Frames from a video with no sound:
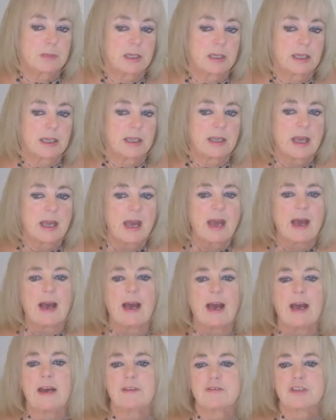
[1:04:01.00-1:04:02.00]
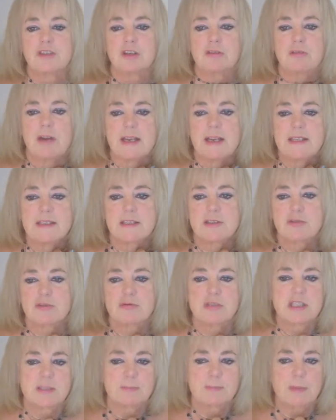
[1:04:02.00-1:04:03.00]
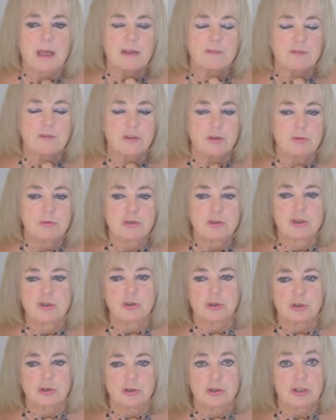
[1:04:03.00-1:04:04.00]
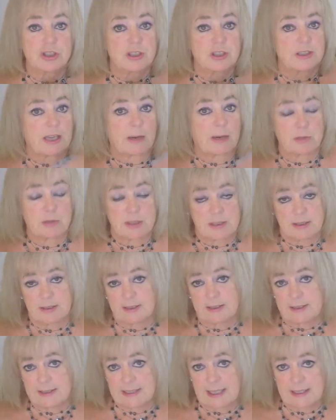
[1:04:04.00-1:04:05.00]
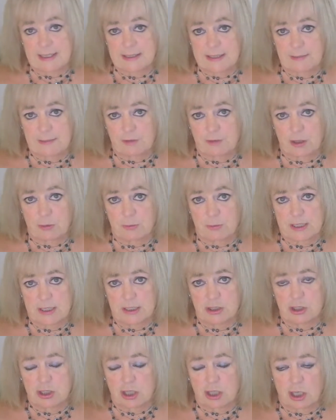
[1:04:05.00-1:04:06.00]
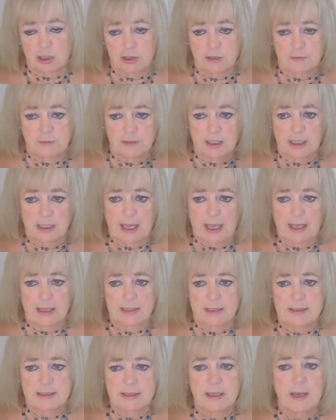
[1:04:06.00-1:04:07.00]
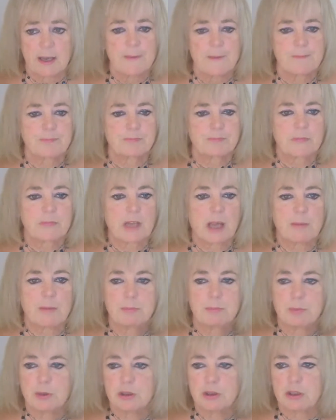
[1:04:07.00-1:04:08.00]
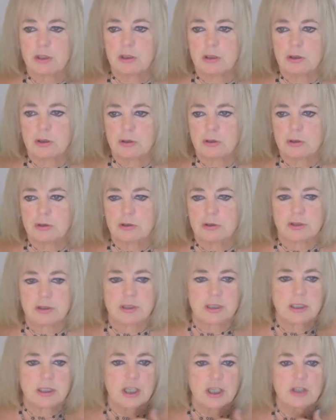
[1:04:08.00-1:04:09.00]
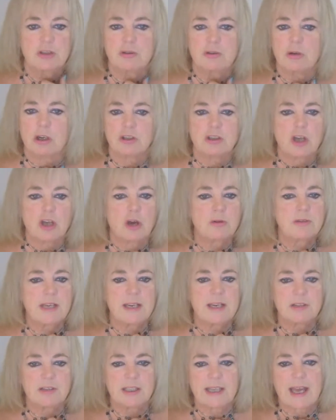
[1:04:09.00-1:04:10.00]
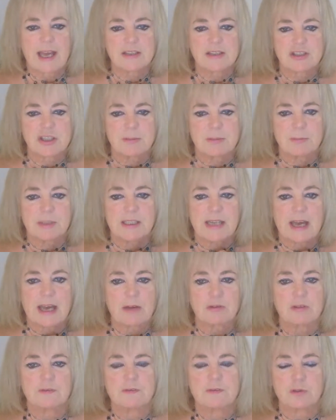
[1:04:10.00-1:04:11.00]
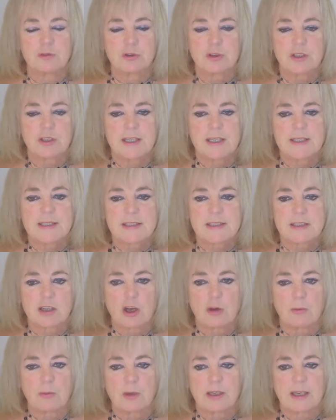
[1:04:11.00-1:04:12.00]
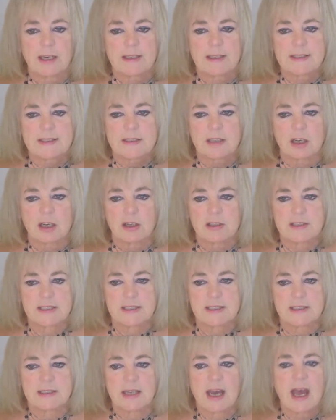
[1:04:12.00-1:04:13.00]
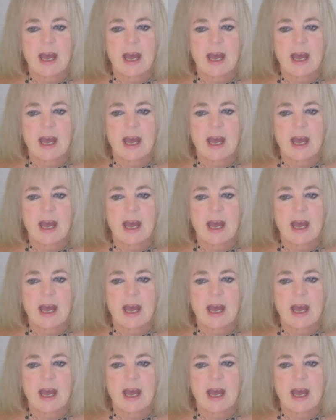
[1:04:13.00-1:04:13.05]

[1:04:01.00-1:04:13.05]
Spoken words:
me. I have the greatest respect for you, George. That was the detective that was in charge of the case. But Lord, you are no nearer catching me now than 4 years ago when I started.